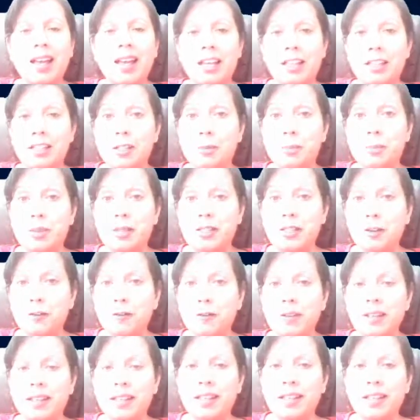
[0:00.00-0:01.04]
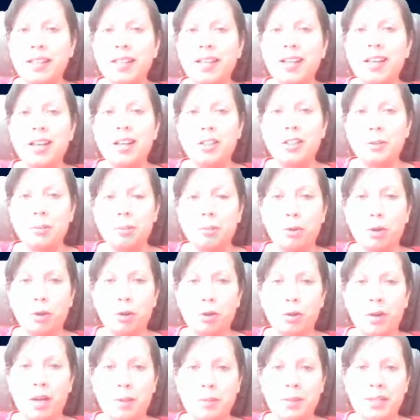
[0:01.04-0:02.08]
and specifically to
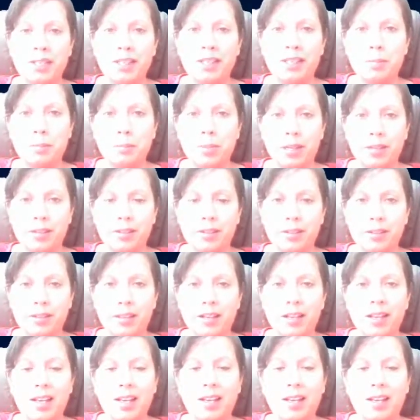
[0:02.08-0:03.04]
programming in Python.